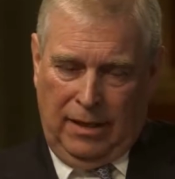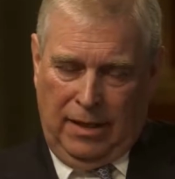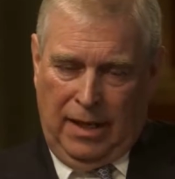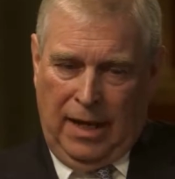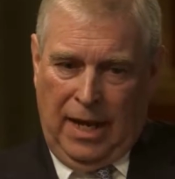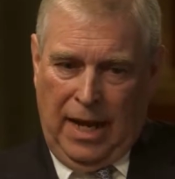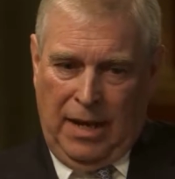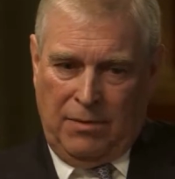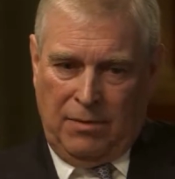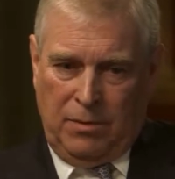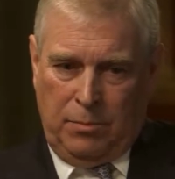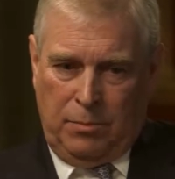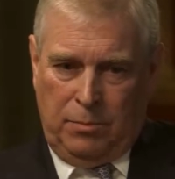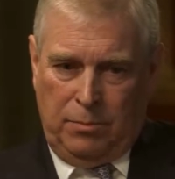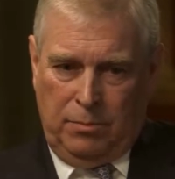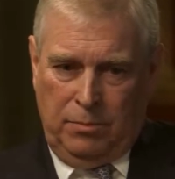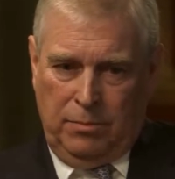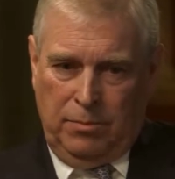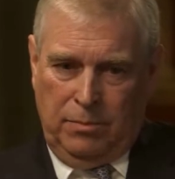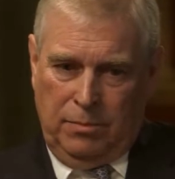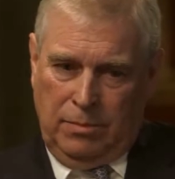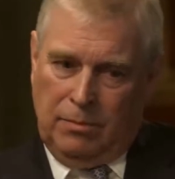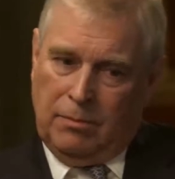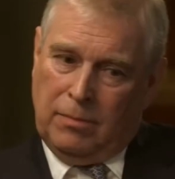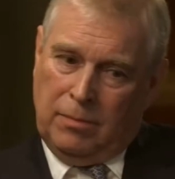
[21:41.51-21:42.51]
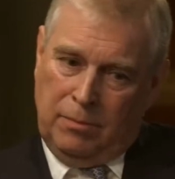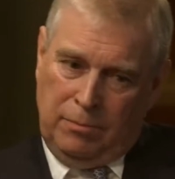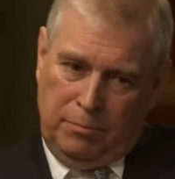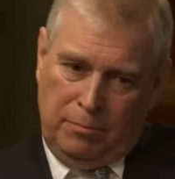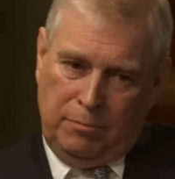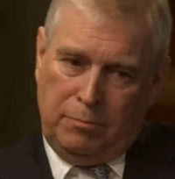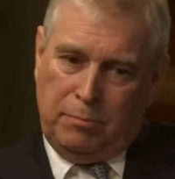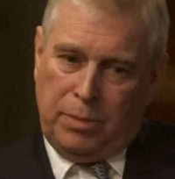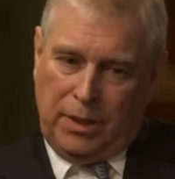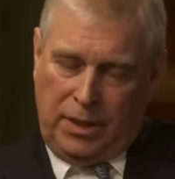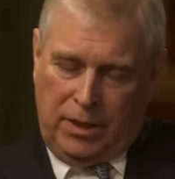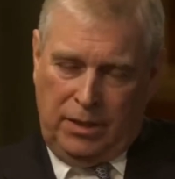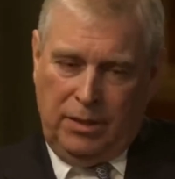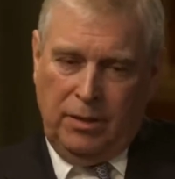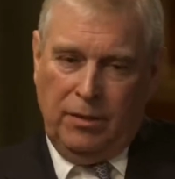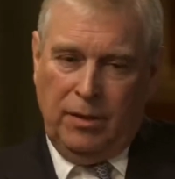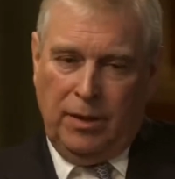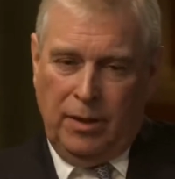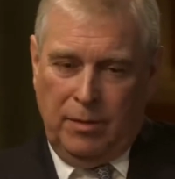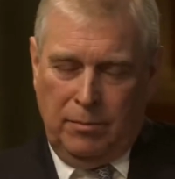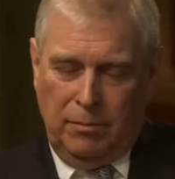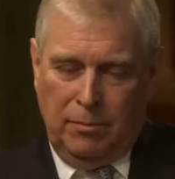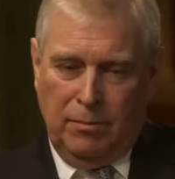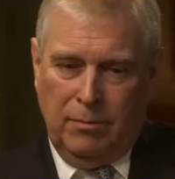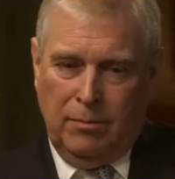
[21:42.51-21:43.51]
have a
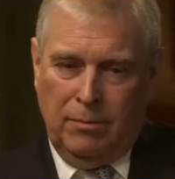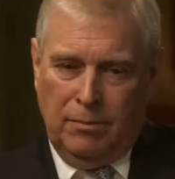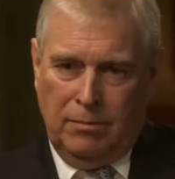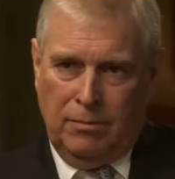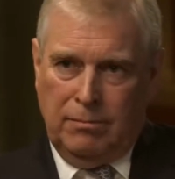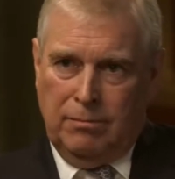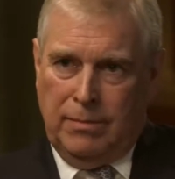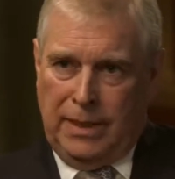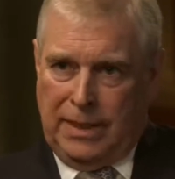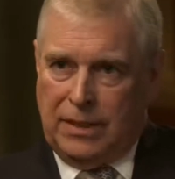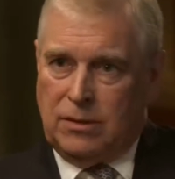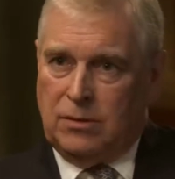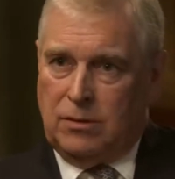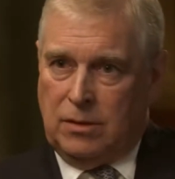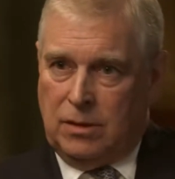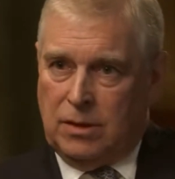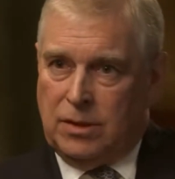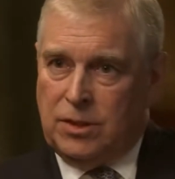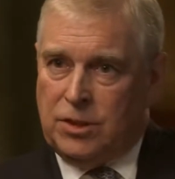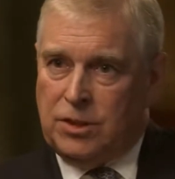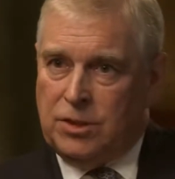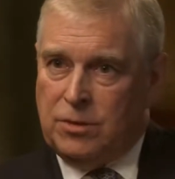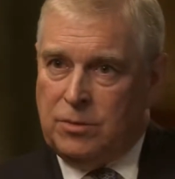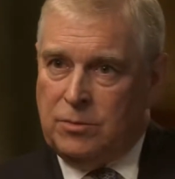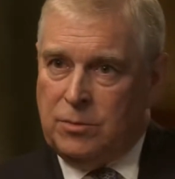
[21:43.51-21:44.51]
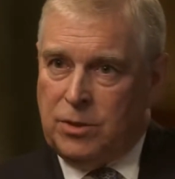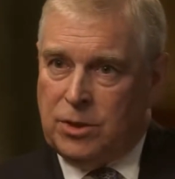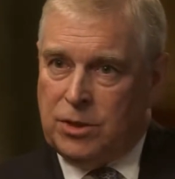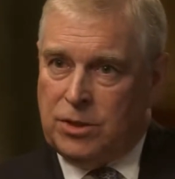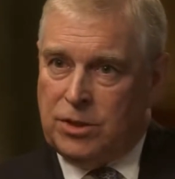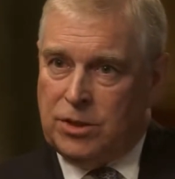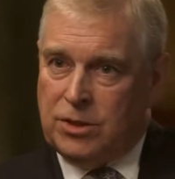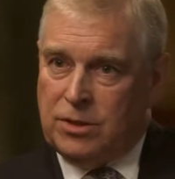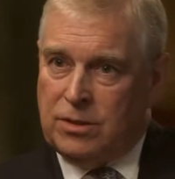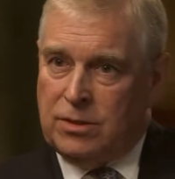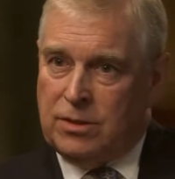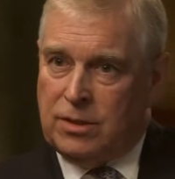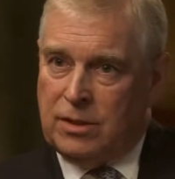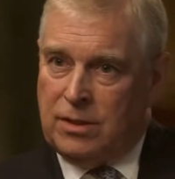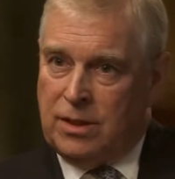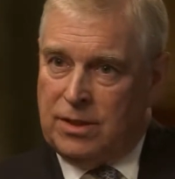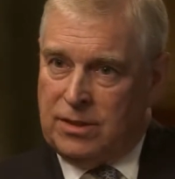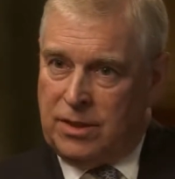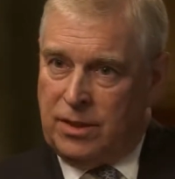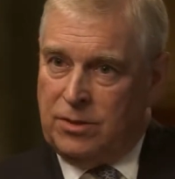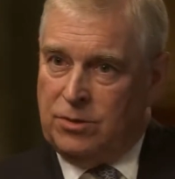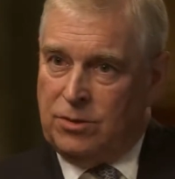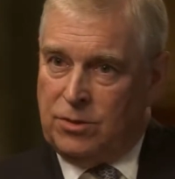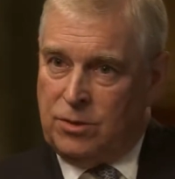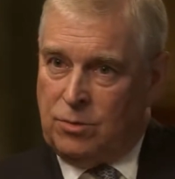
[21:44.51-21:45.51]
peculiar medical condition, which is that I
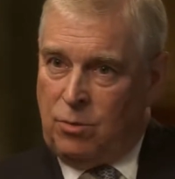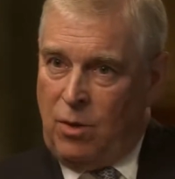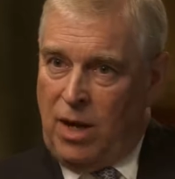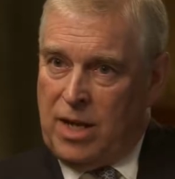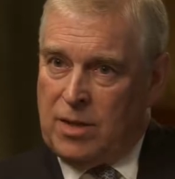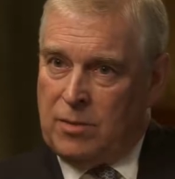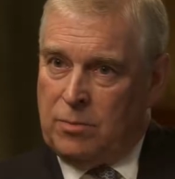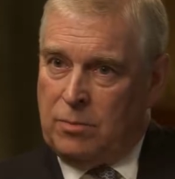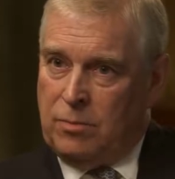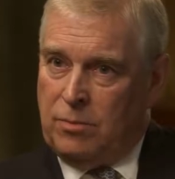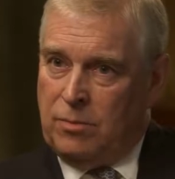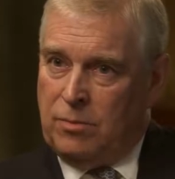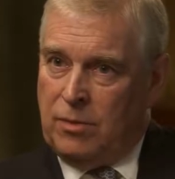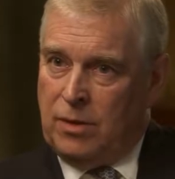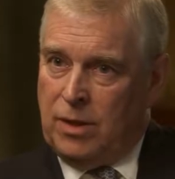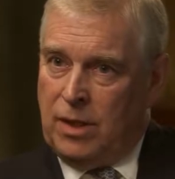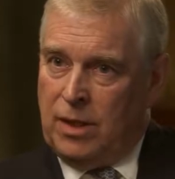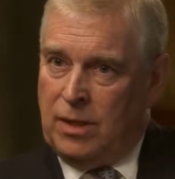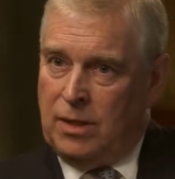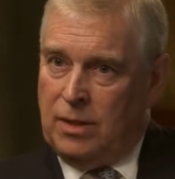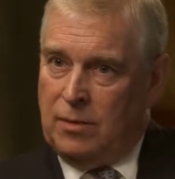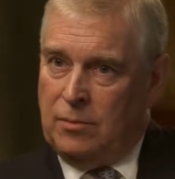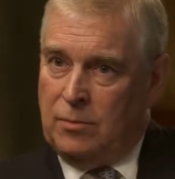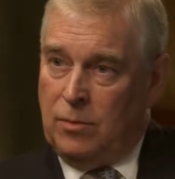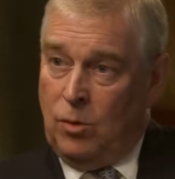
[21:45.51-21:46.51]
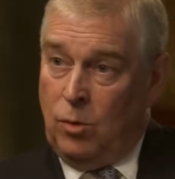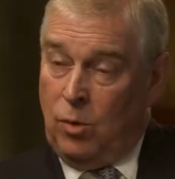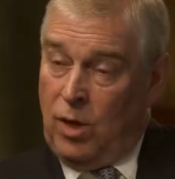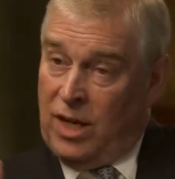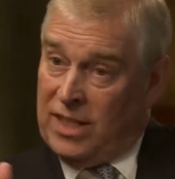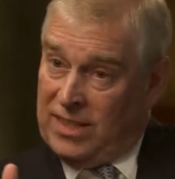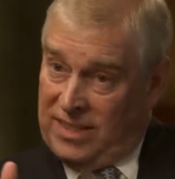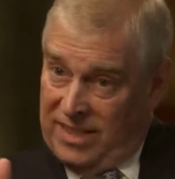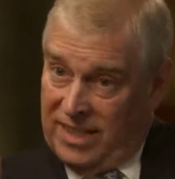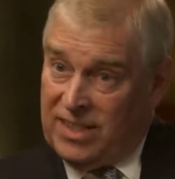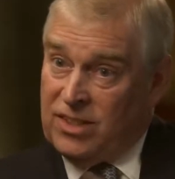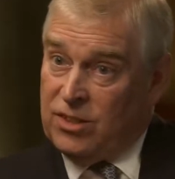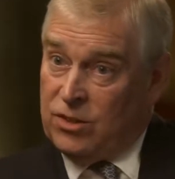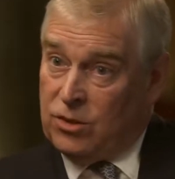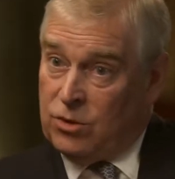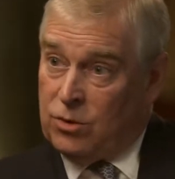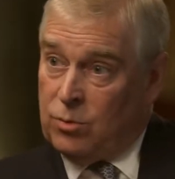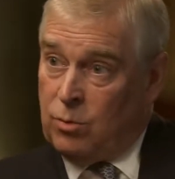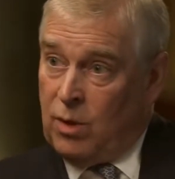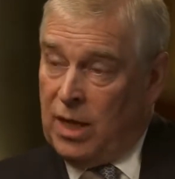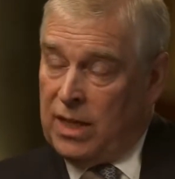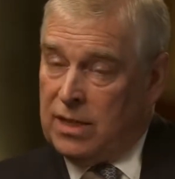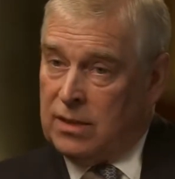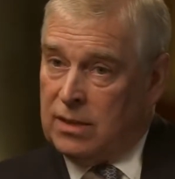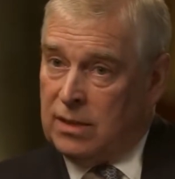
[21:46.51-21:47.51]
don't sweat, or I didn't
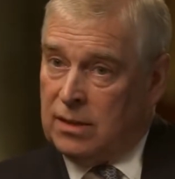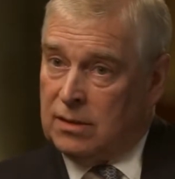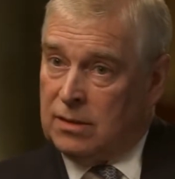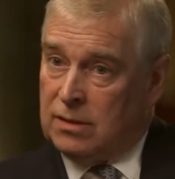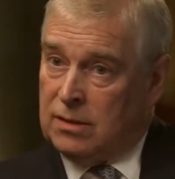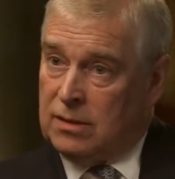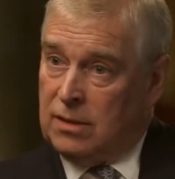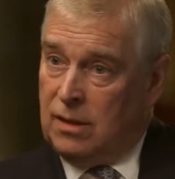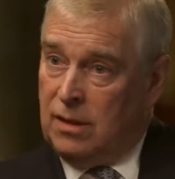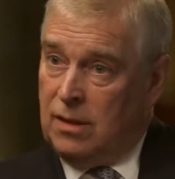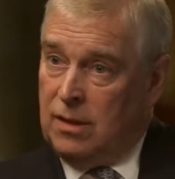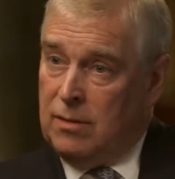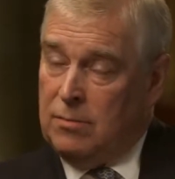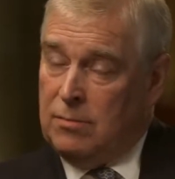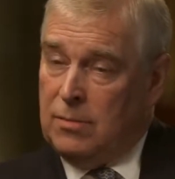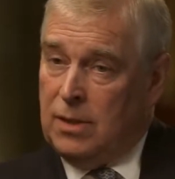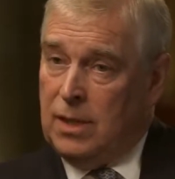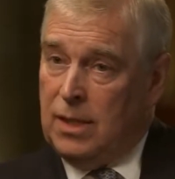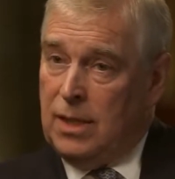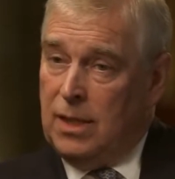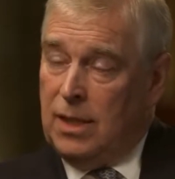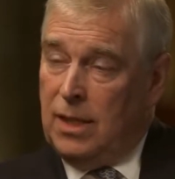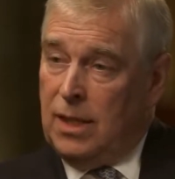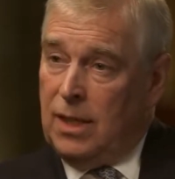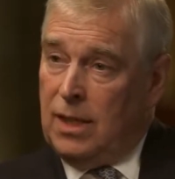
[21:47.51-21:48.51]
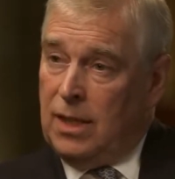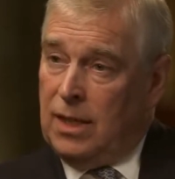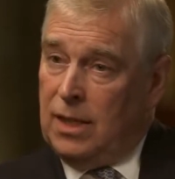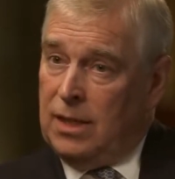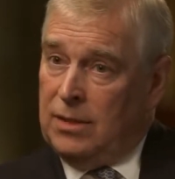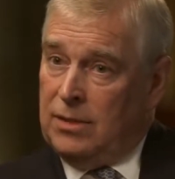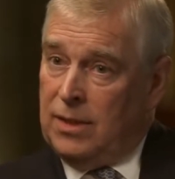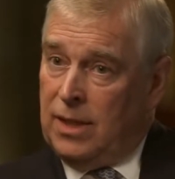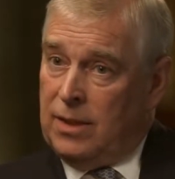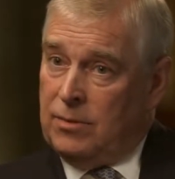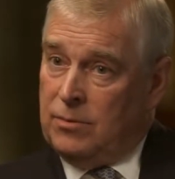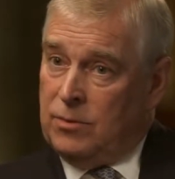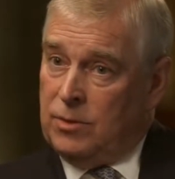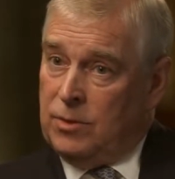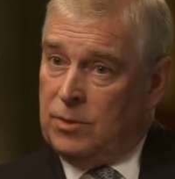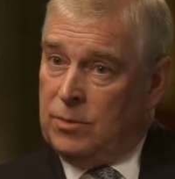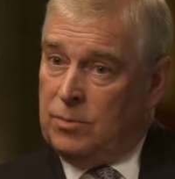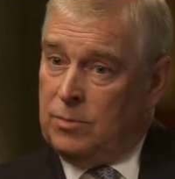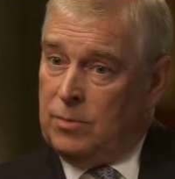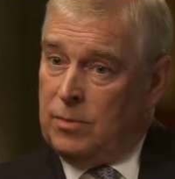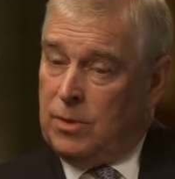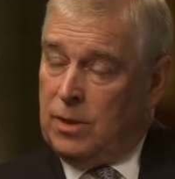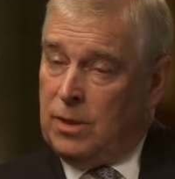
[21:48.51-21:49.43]
sweat at the time, and that was,